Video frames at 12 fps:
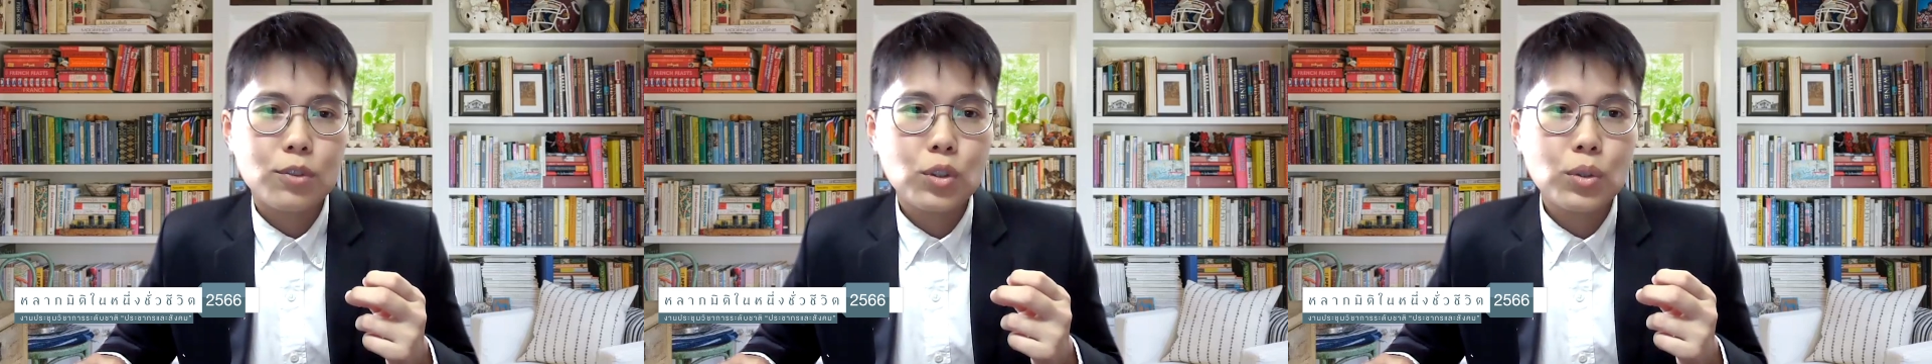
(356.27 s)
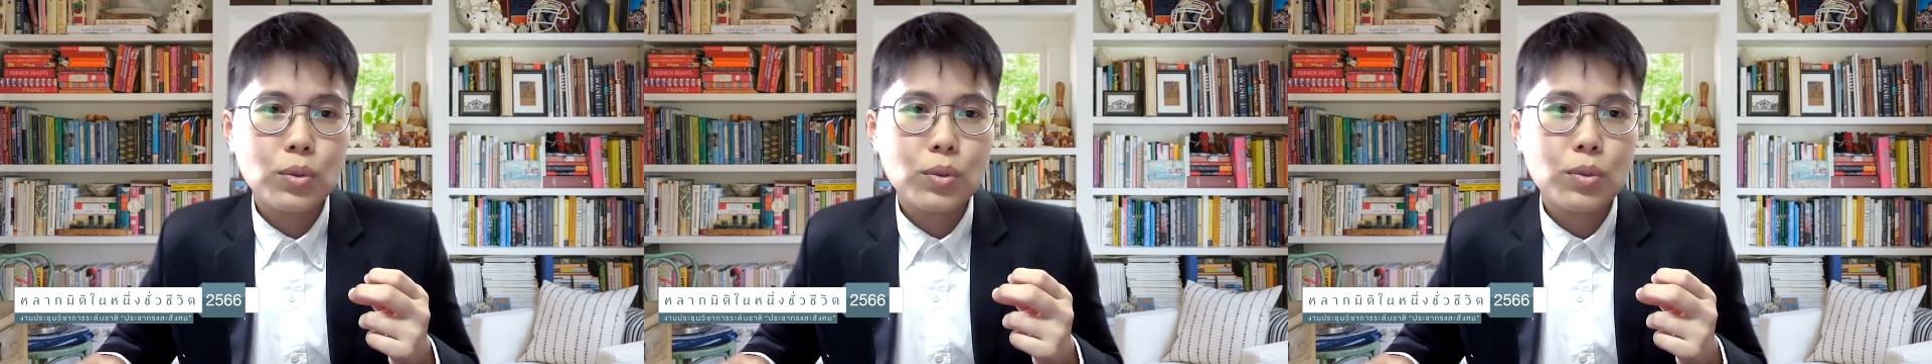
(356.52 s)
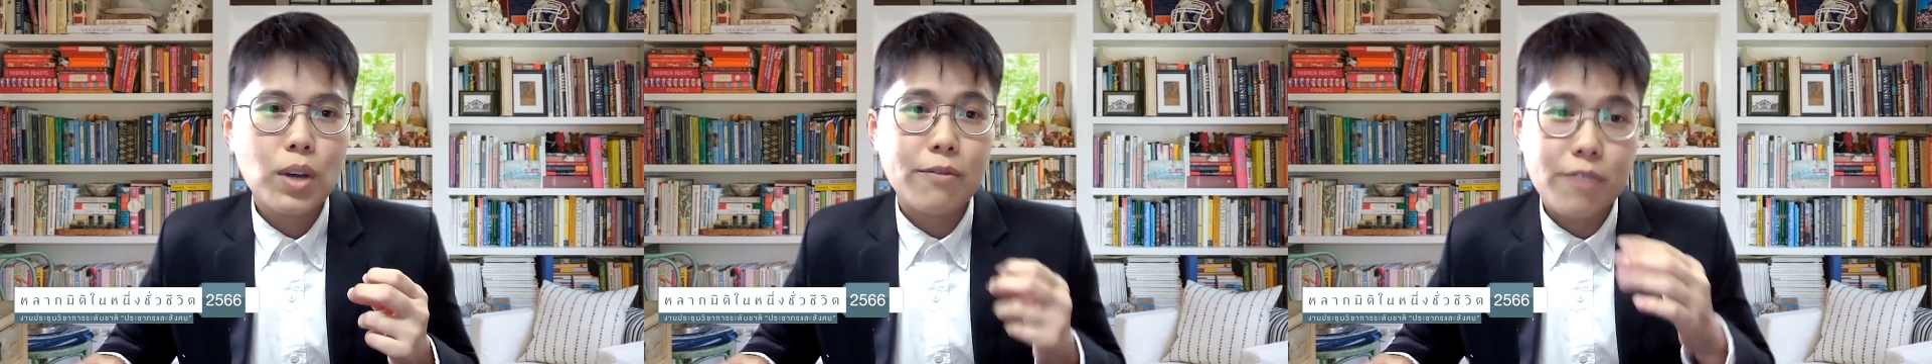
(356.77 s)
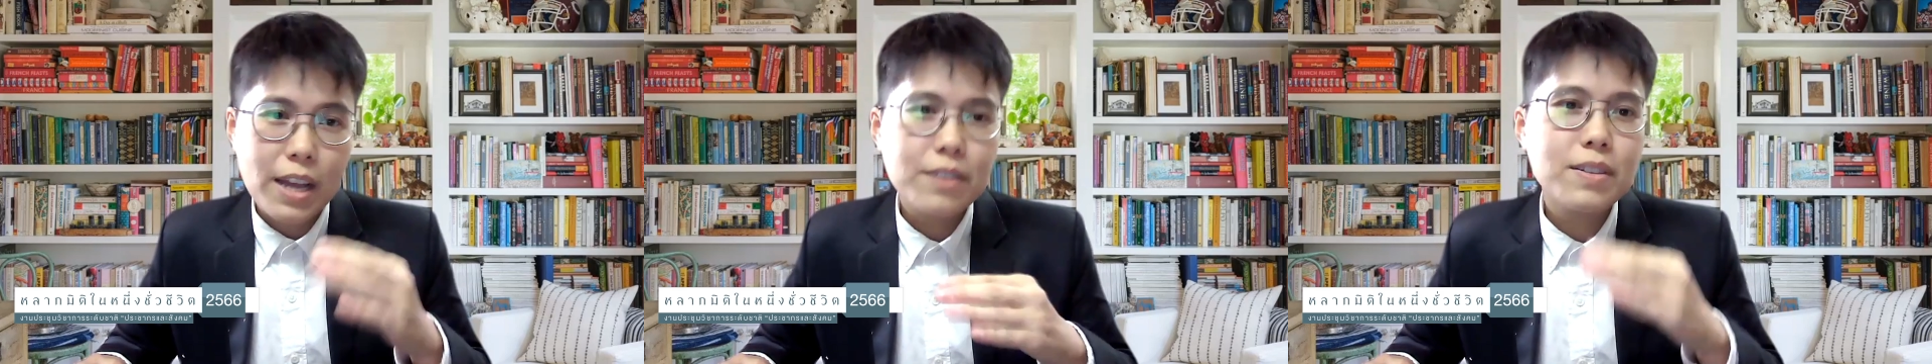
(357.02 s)
to
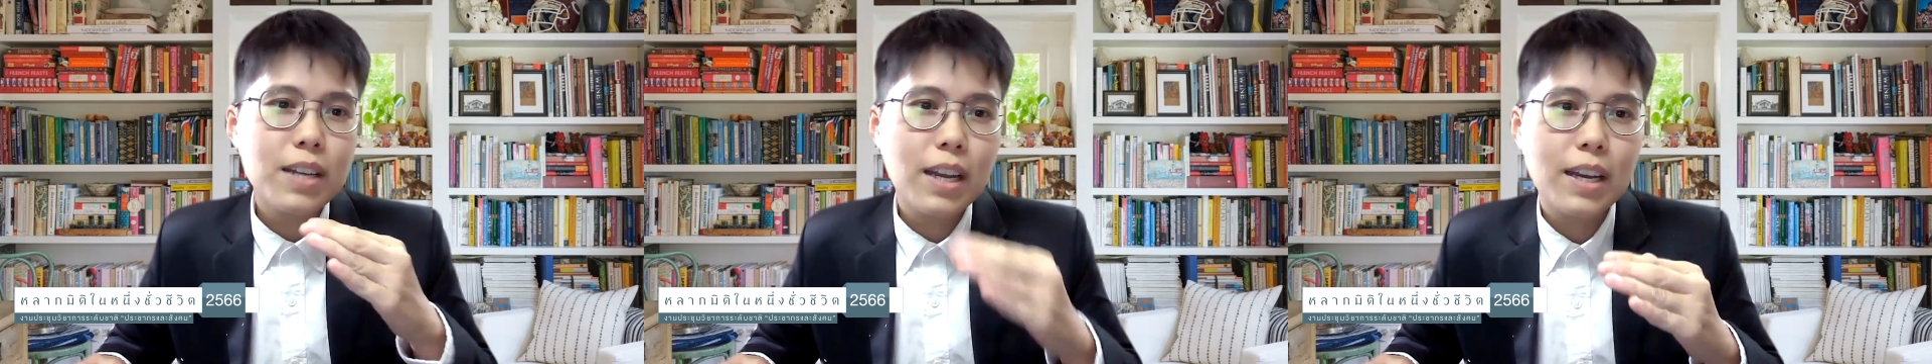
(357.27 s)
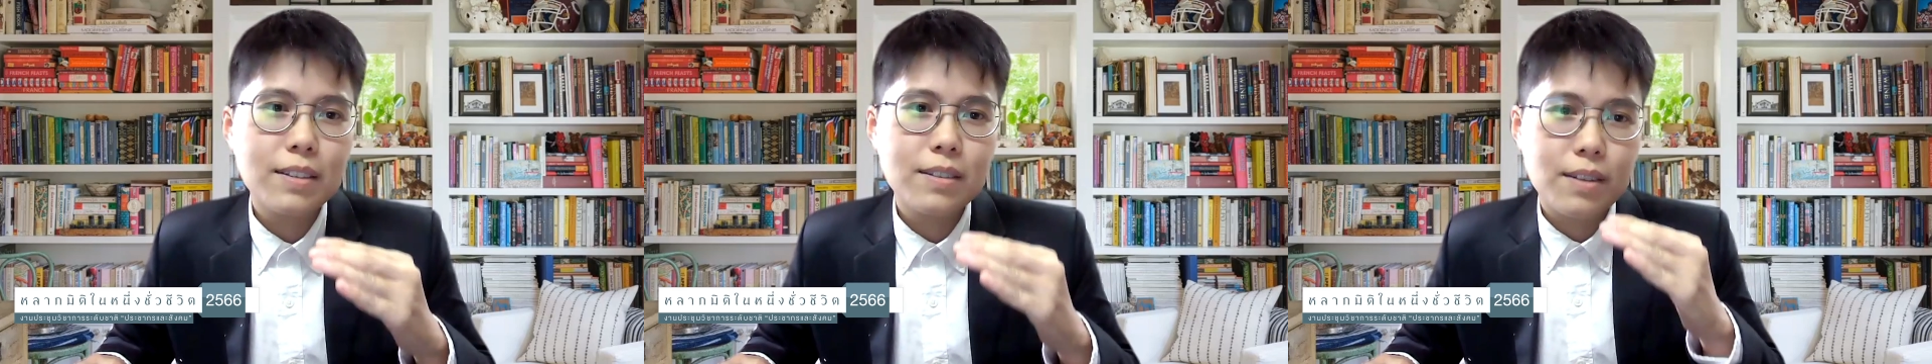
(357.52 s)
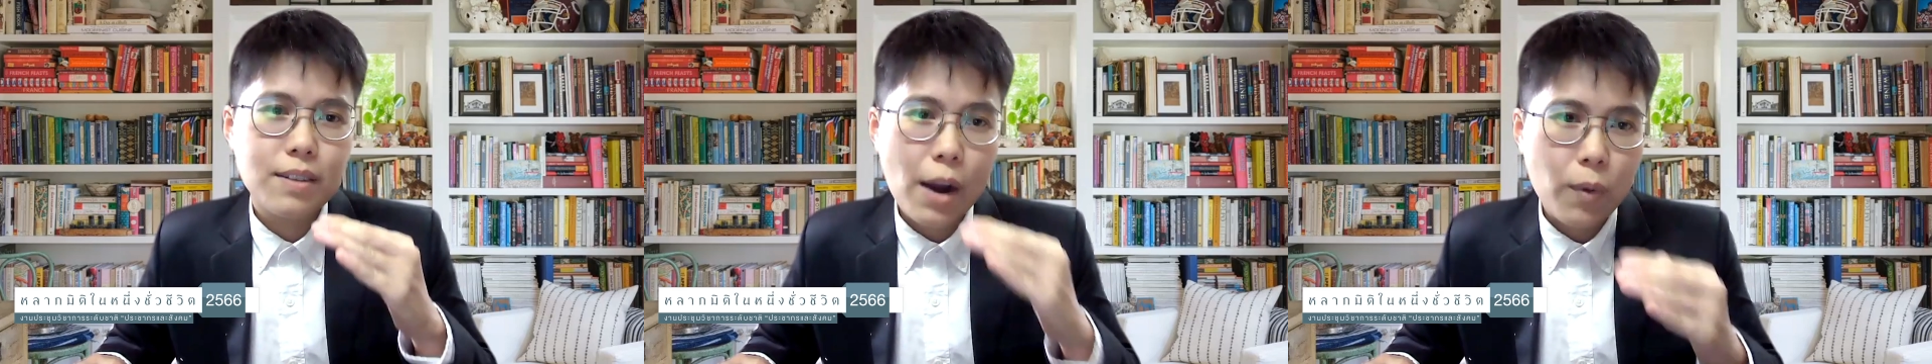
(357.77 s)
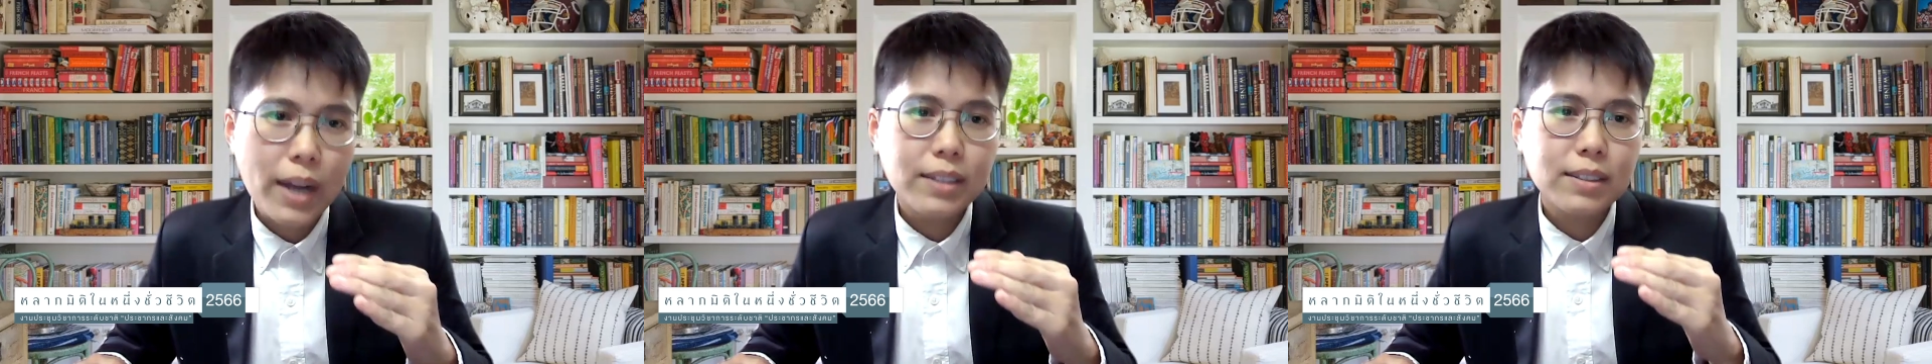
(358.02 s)
investigate the
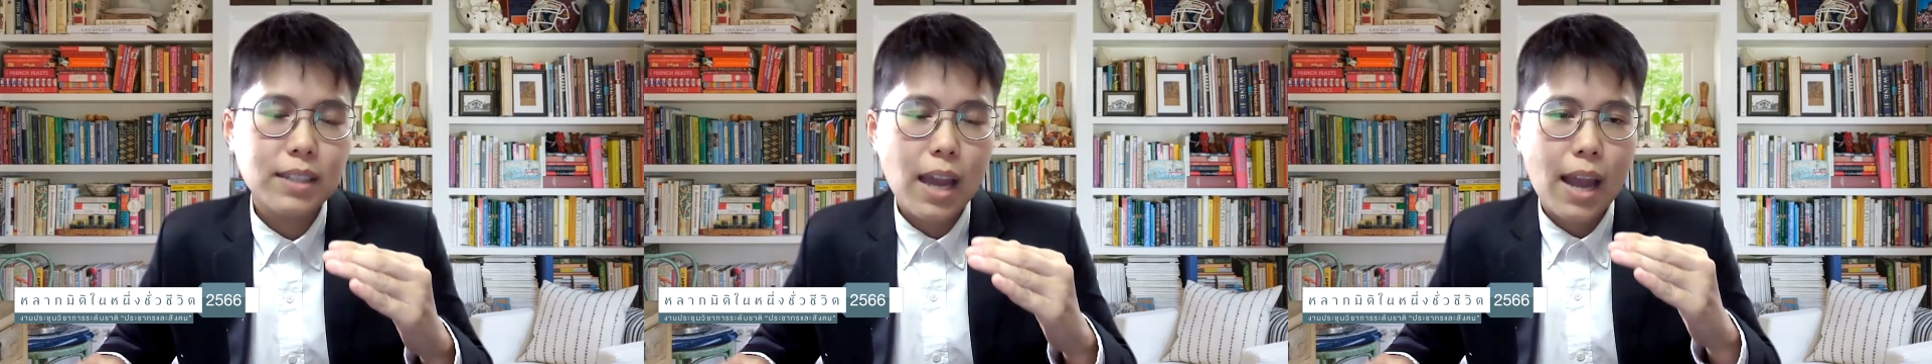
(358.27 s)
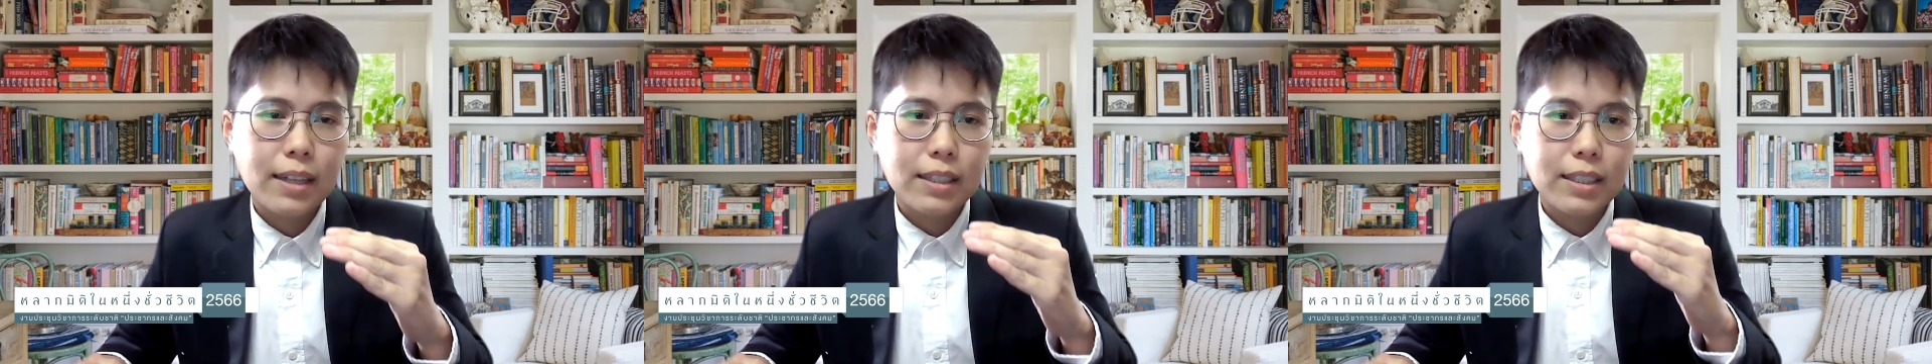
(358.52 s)
direct and